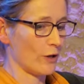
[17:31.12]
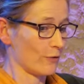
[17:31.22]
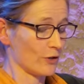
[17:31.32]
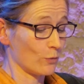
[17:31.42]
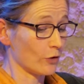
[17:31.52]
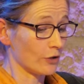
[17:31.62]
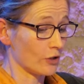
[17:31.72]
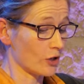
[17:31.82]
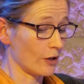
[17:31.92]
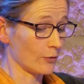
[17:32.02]
whether it's a
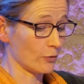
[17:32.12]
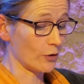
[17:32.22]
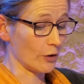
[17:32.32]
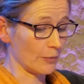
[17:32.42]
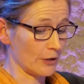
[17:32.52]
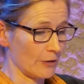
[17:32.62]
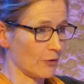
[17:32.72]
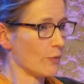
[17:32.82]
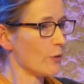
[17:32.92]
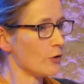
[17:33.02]
wanted child or not, but
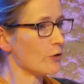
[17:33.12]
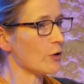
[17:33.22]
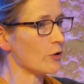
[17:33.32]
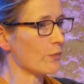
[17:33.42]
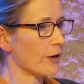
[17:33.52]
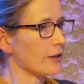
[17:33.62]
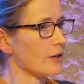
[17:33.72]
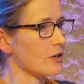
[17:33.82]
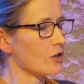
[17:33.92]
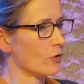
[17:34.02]
the moment you know you're
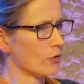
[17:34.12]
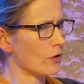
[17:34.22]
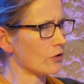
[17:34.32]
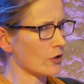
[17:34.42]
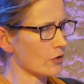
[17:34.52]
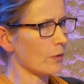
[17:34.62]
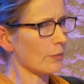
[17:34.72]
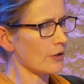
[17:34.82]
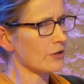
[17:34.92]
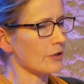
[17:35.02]
pregnant, you're not just
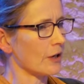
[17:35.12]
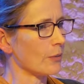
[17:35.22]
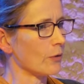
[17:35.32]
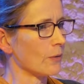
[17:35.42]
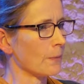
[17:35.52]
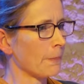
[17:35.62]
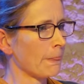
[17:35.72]
one person anymore.